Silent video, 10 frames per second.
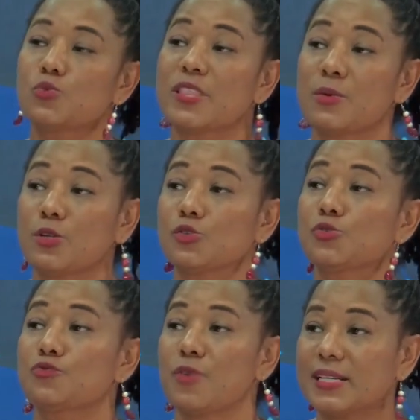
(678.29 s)
where they want you
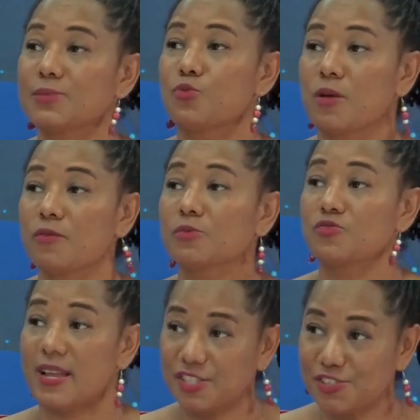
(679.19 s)
to write a poem from
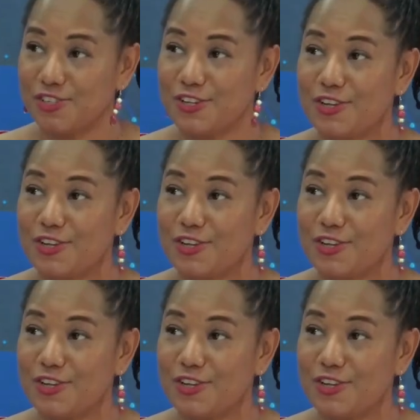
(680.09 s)
scratch,